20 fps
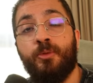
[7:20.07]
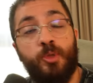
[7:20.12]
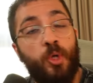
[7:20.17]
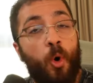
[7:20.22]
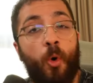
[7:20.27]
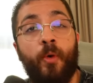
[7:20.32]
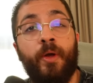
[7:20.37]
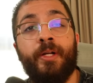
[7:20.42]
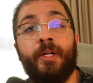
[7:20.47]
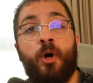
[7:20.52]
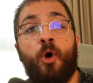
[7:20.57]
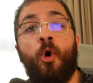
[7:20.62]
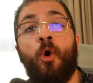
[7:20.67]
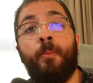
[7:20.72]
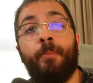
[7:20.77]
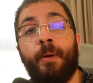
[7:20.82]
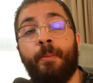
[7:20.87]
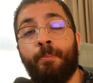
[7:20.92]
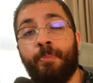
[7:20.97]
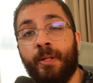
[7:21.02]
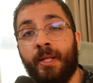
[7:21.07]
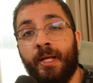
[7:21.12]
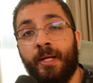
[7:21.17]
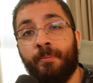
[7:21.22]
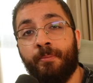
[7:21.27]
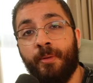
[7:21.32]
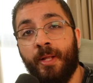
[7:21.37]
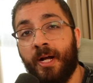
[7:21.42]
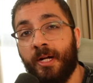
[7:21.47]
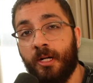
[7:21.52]
going home and
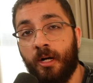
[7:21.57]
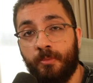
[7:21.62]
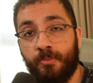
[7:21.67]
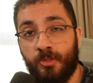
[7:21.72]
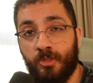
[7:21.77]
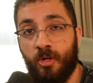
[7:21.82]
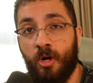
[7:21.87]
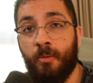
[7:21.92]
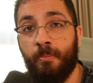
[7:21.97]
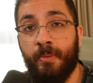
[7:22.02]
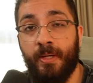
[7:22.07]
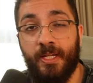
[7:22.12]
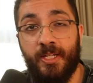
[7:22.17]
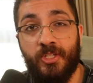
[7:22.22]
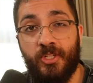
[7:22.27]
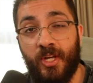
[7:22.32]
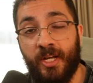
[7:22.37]
playing Black Ops Zombies.